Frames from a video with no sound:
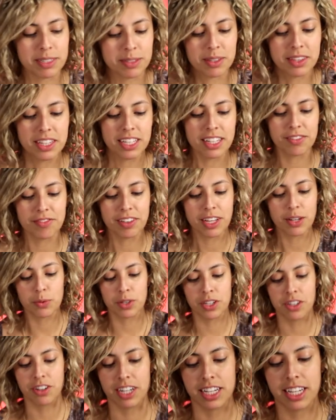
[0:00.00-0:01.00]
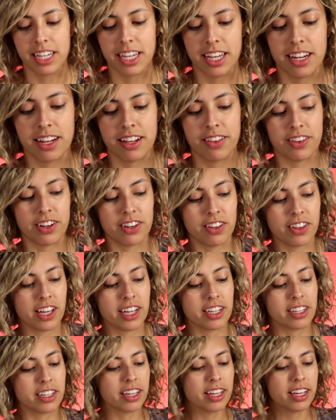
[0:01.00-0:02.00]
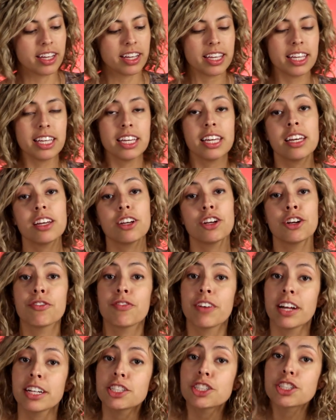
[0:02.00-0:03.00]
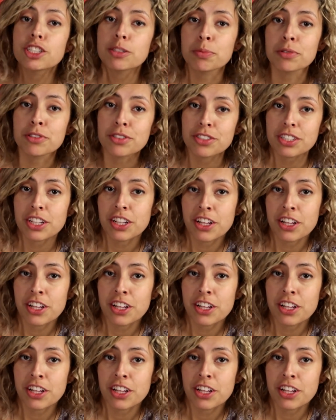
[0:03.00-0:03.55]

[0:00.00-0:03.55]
makes you think of like when you're a kid and they're like, eat your vegetables,